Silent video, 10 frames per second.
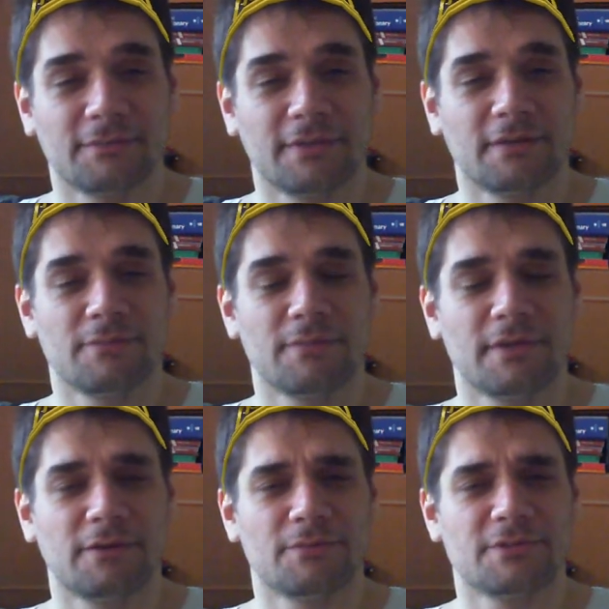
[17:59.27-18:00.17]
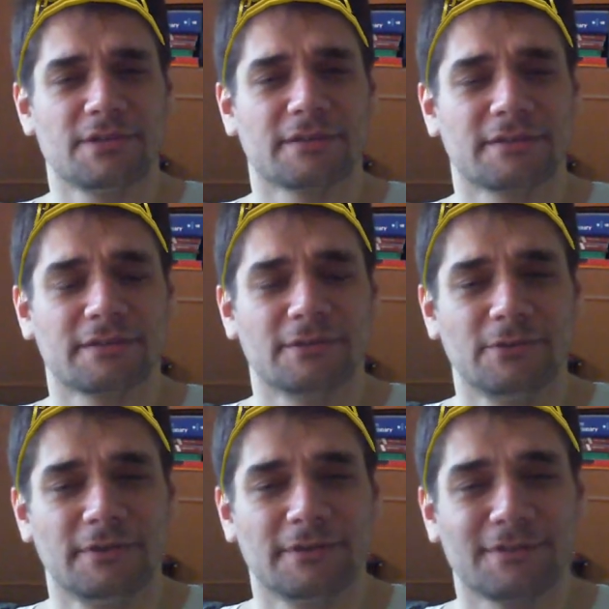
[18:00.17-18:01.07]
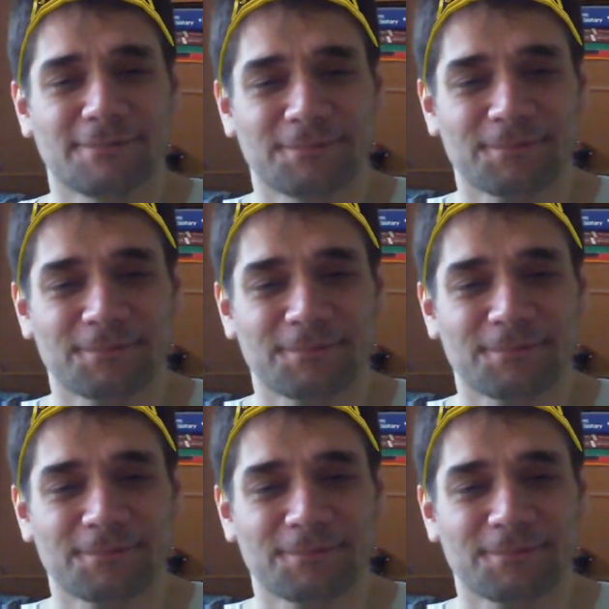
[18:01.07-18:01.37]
may object to this.